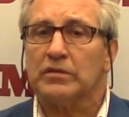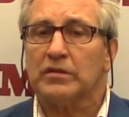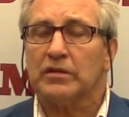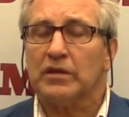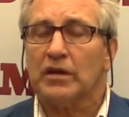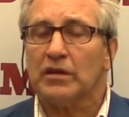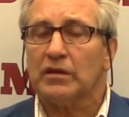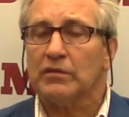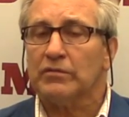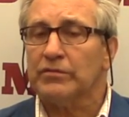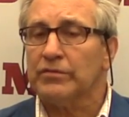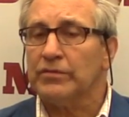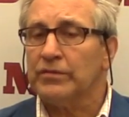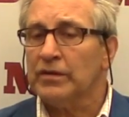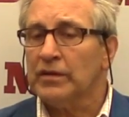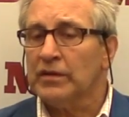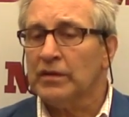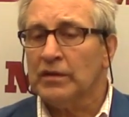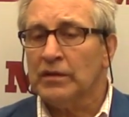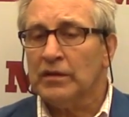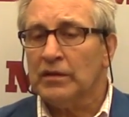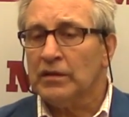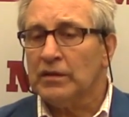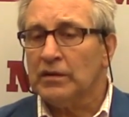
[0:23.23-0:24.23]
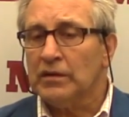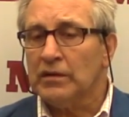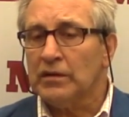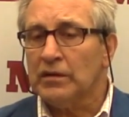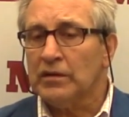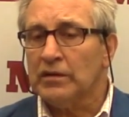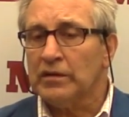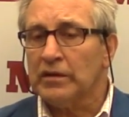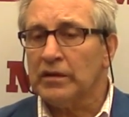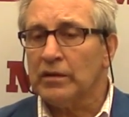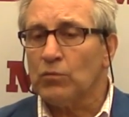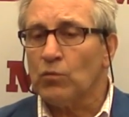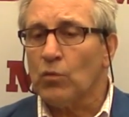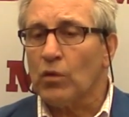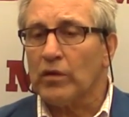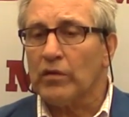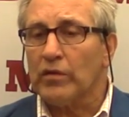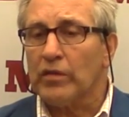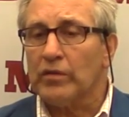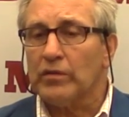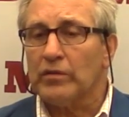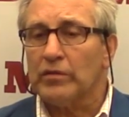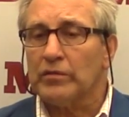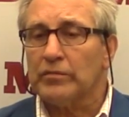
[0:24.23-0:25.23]
kind of uh, in one
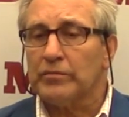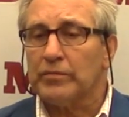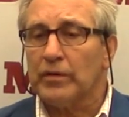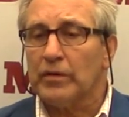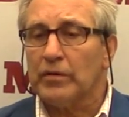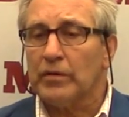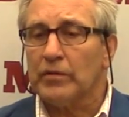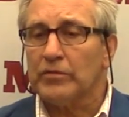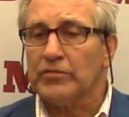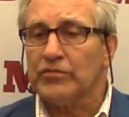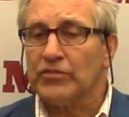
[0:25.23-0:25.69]
of the uh,